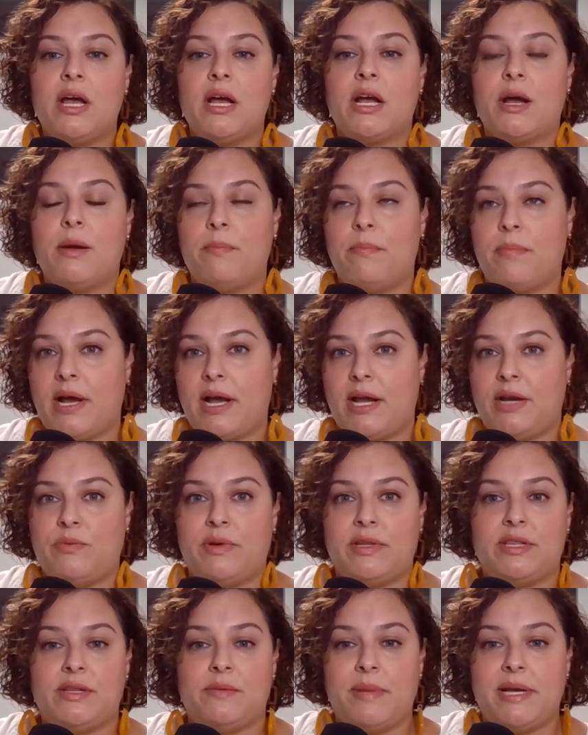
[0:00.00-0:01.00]
combined
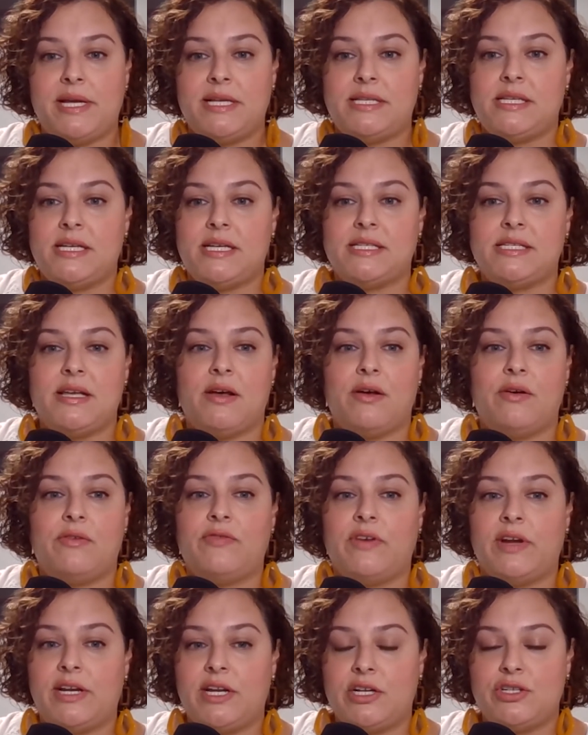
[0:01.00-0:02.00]
with the basics of
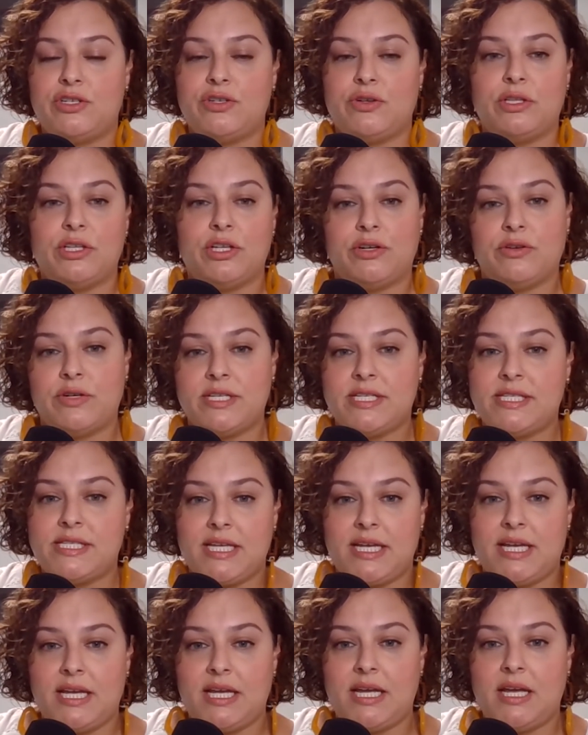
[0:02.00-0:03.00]
financial
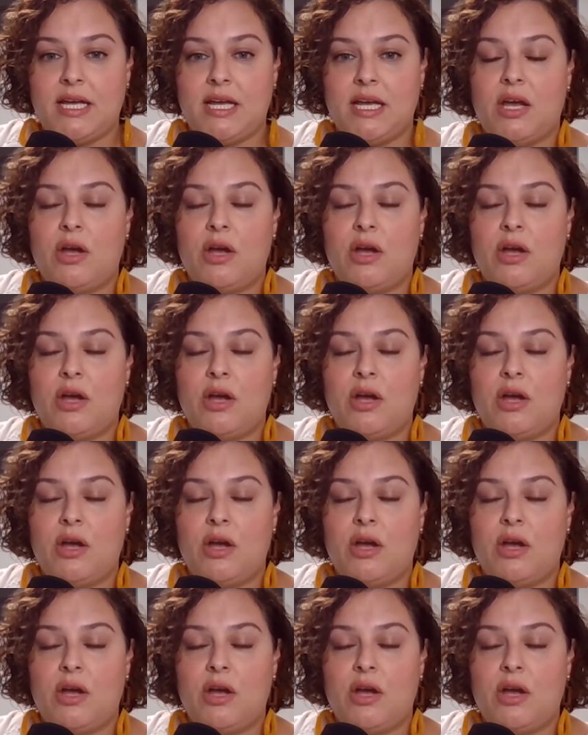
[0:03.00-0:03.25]
literacy.